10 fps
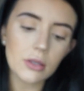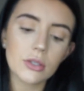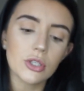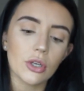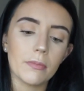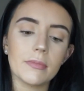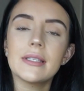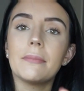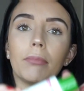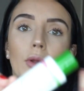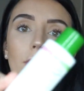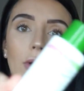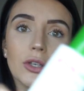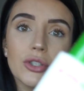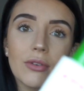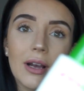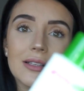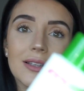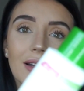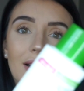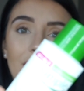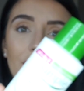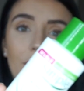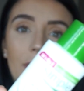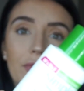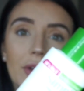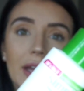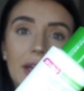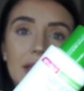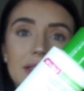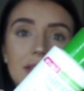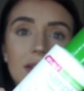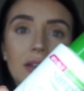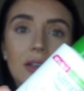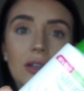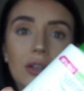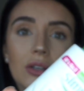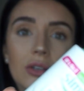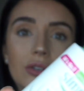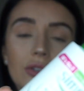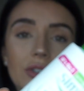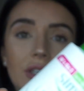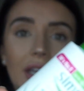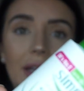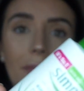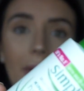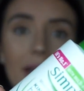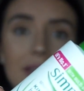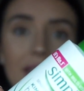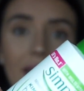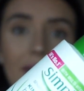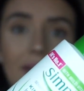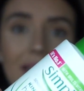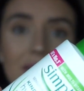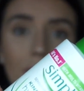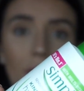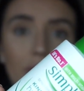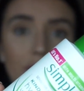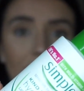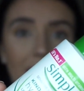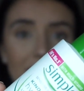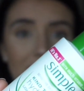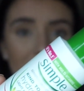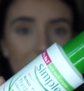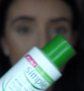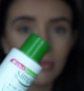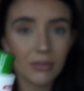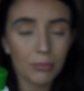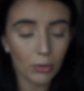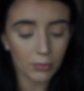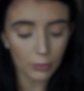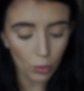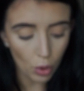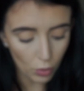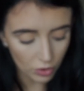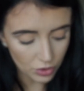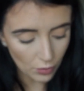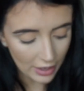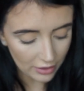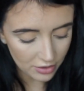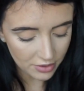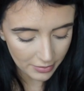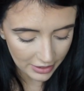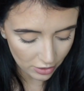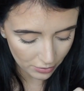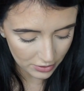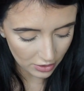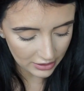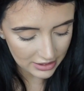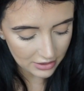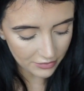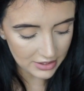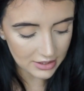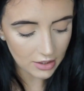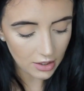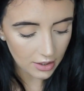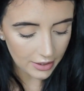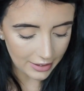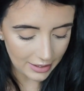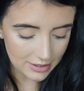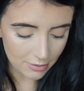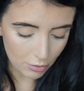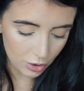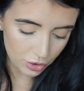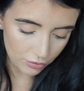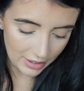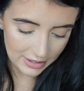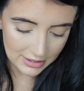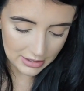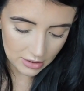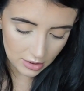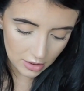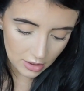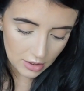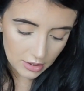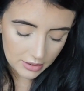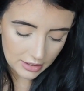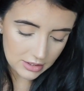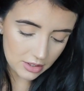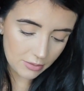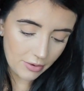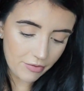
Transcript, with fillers: Some Simple moisturiser for my face, just to keep my skin nice and moisturised, because I probably won't want to wear lots of makeup, so at least if it's nice and moisturised that's going to be